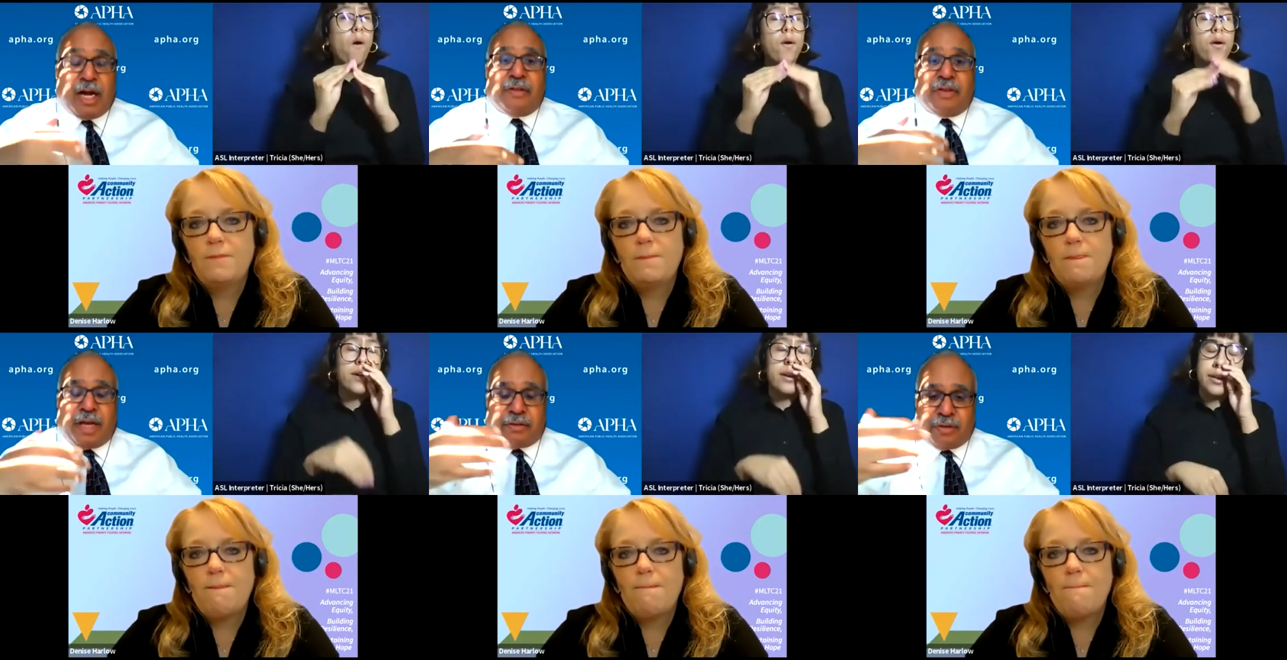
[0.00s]

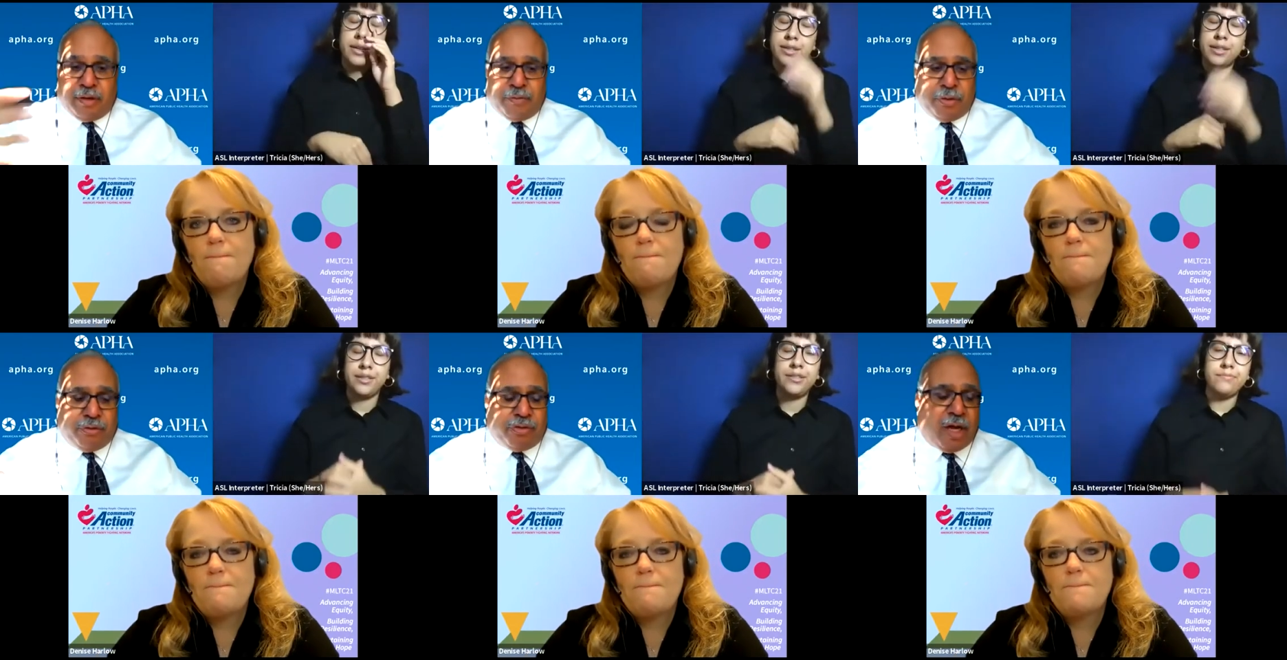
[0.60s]
Speaker 1: context
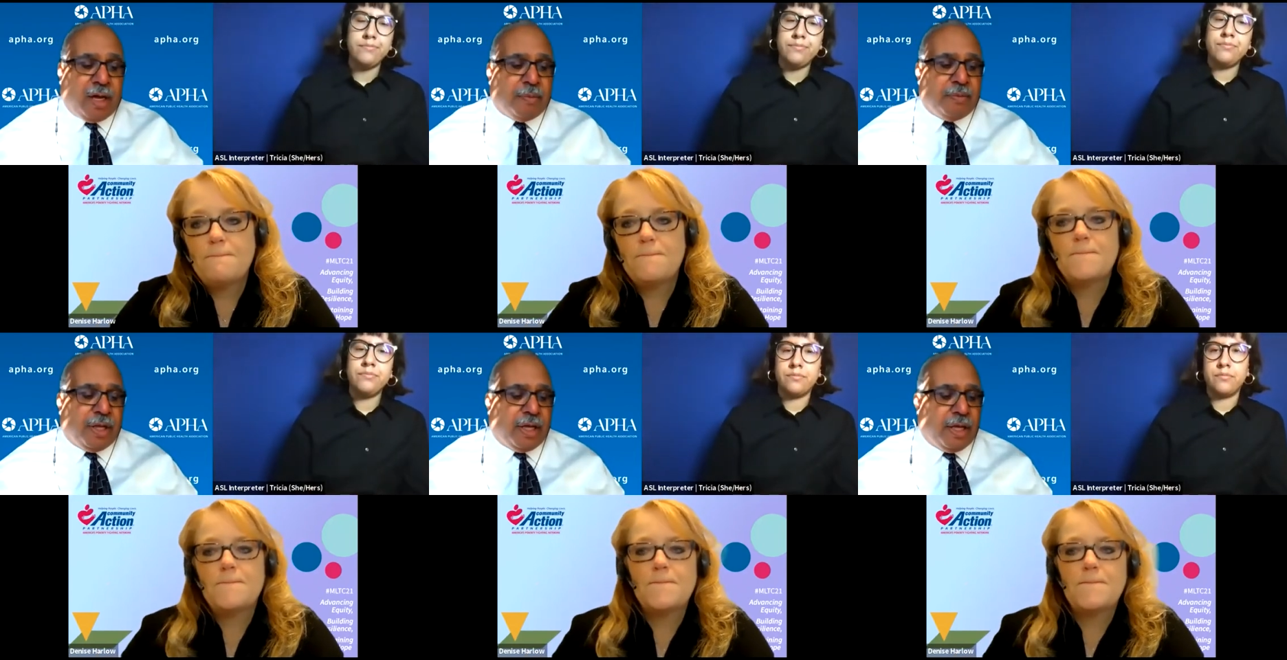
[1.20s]
of your job,